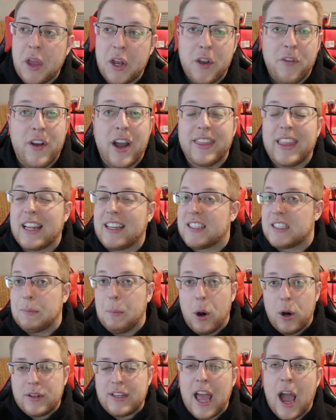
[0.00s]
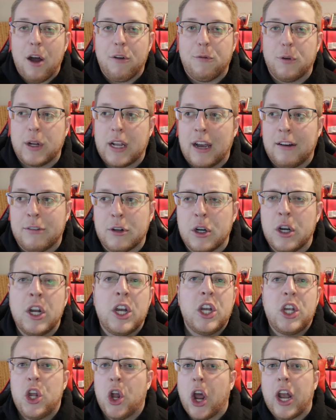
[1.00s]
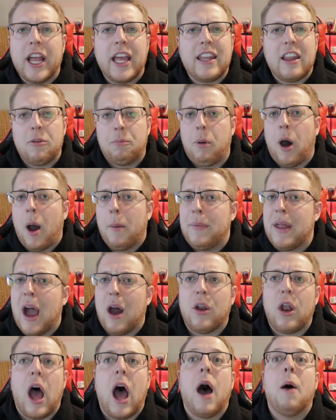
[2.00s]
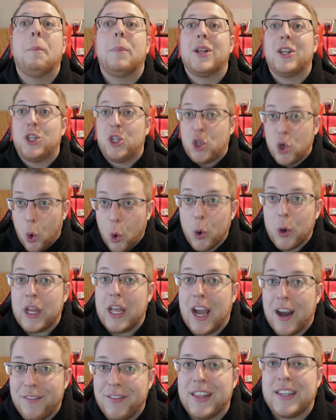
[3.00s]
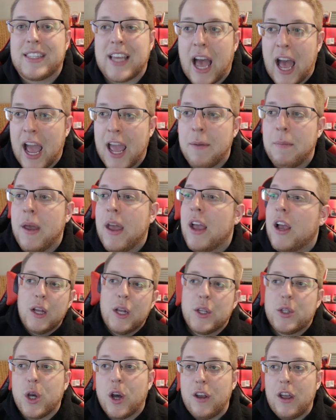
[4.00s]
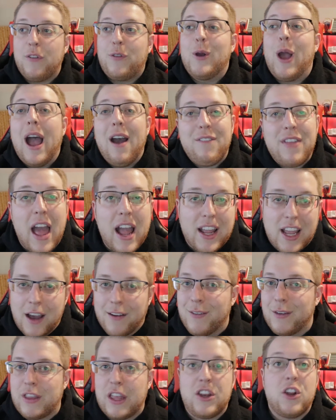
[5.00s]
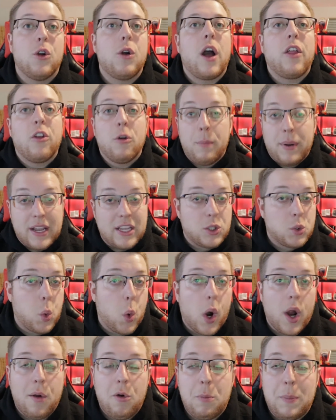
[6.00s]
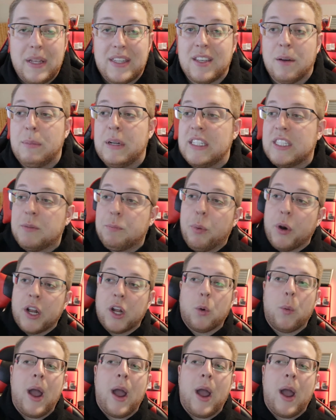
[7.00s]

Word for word: and you've got that smoke down for cover, you're going to get this bomb down a majority of the time. So if you have that covered, then your other biggest worry would be somebody sprinting